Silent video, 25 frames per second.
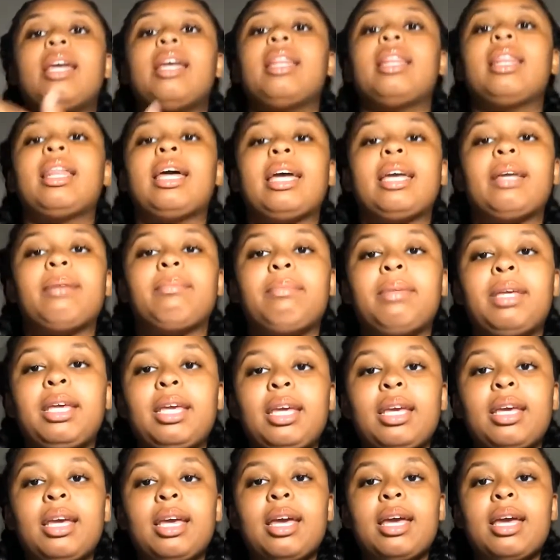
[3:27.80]
like
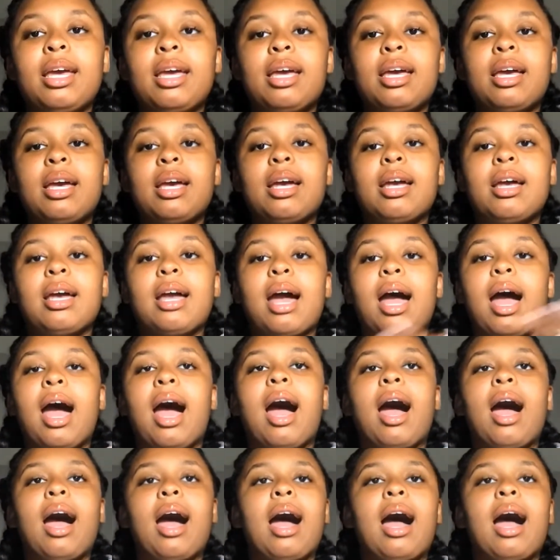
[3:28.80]
me,
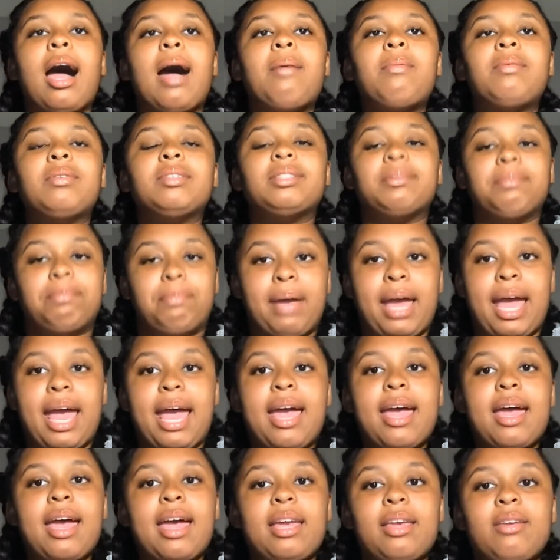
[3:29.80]
I was
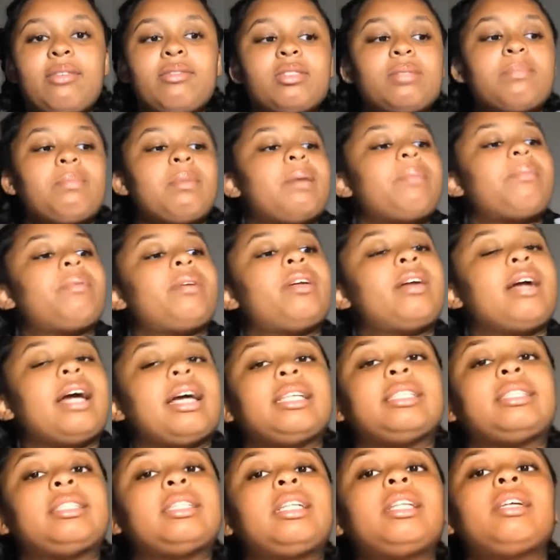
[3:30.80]
bad at using my planner. I
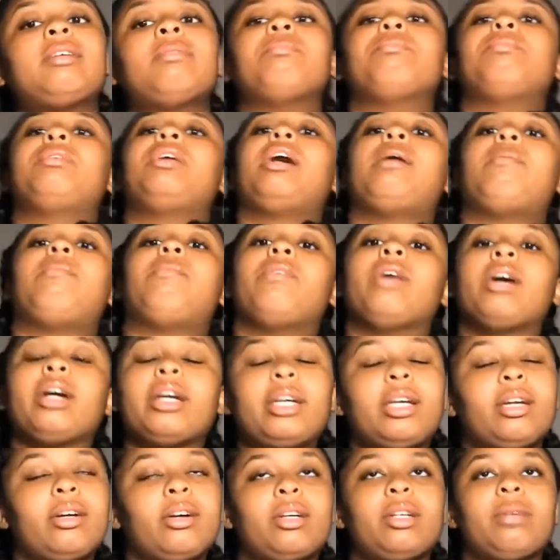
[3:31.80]
still am, but I'm
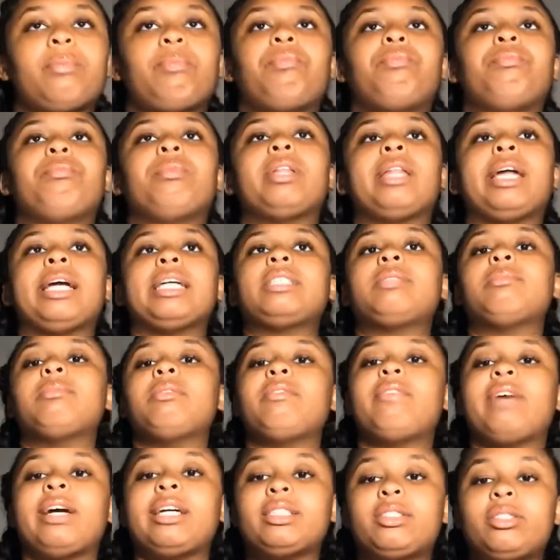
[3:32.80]
working on it. But, like, some
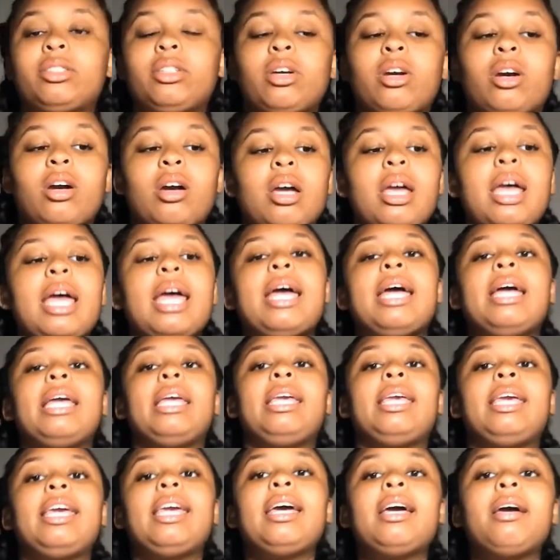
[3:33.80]
advice to y'all,
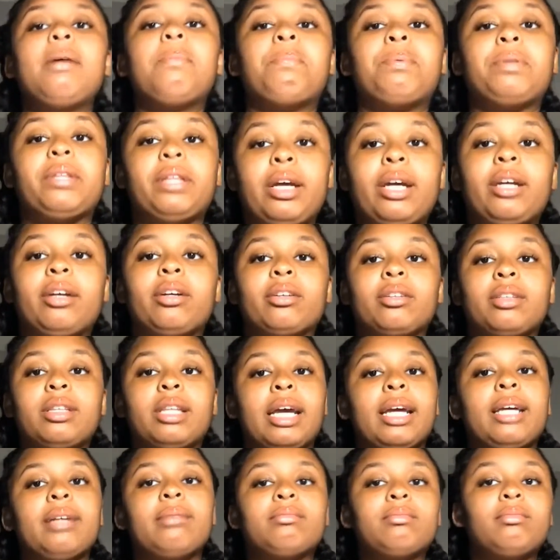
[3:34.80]
get a planner.
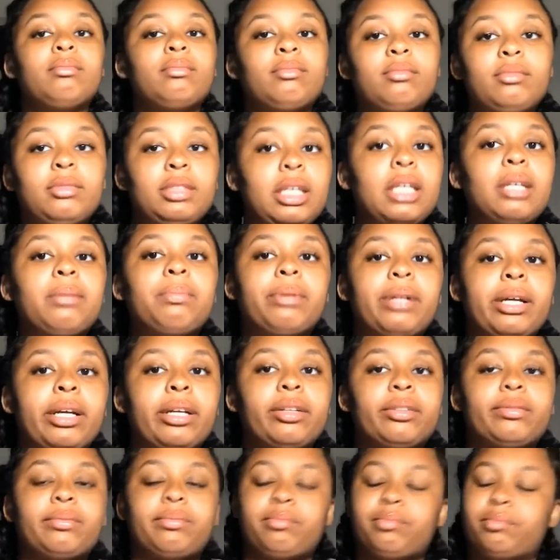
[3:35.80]
Like, get a
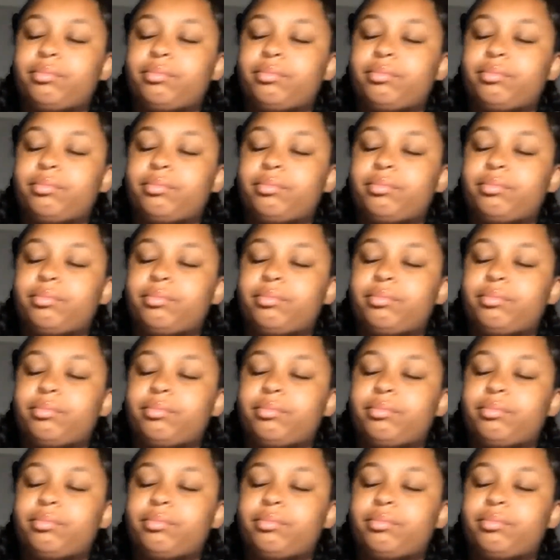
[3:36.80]
planner.